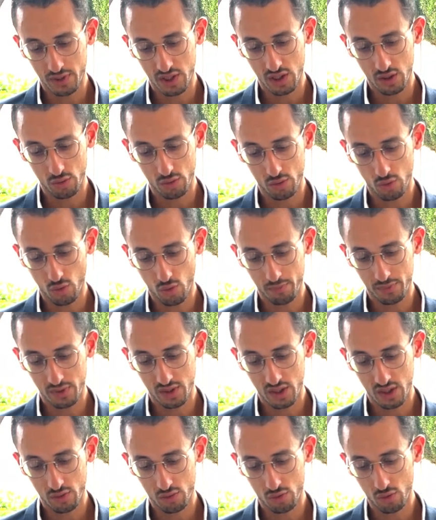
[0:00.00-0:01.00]
teardrop,
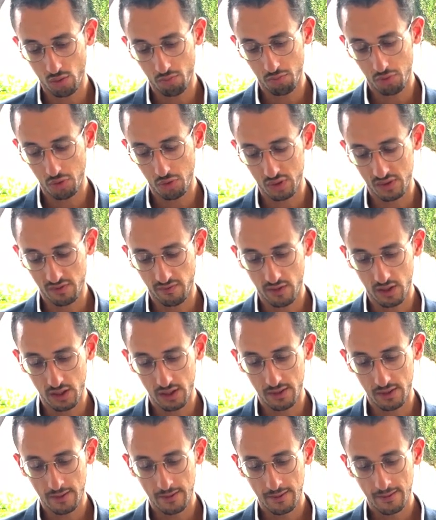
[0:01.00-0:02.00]
teardrop looks
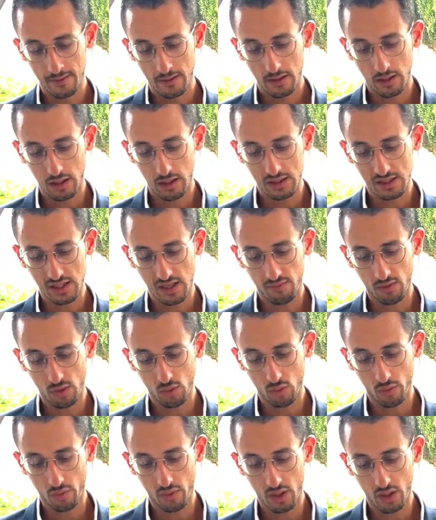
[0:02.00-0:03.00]
fine. Let's have a
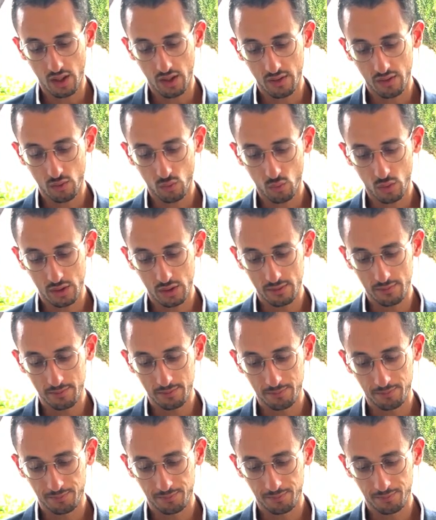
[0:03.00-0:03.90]
look on the other one.